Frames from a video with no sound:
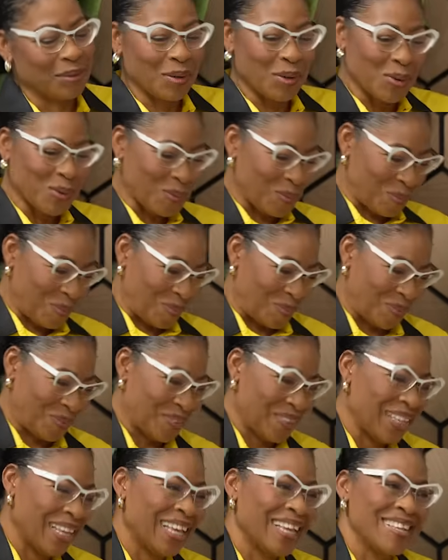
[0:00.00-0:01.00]
Oh,
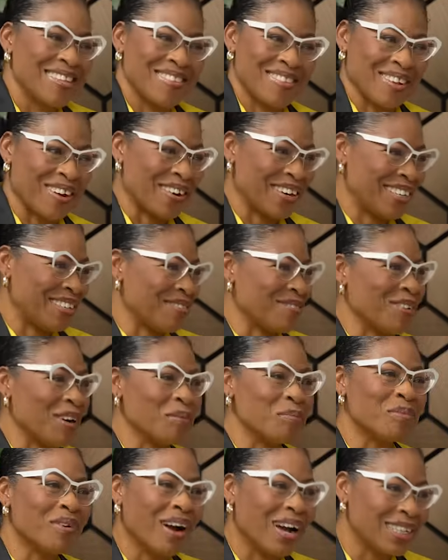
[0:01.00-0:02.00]
sorry. The
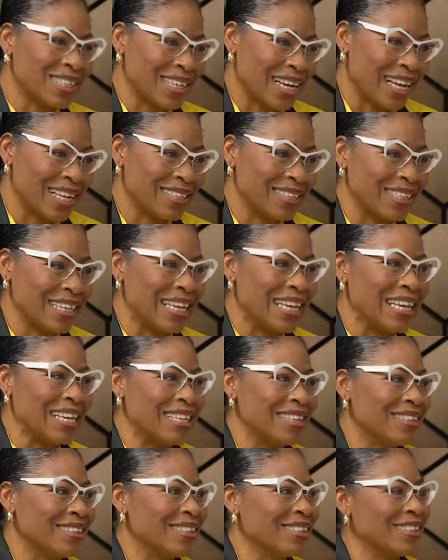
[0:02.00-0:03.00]
RUN project
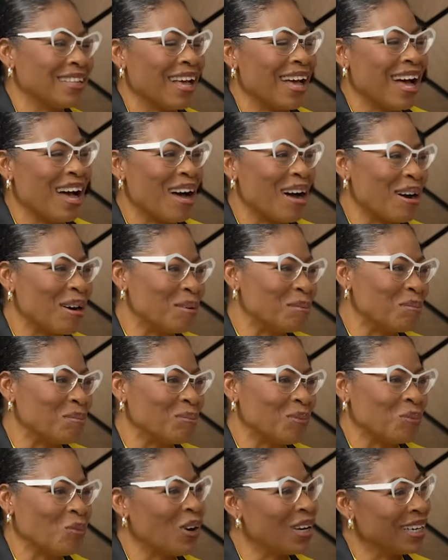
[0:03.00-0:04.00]
is
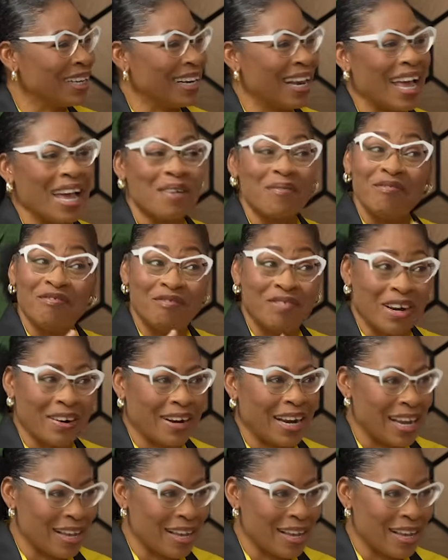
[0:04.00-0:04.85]
one that I am very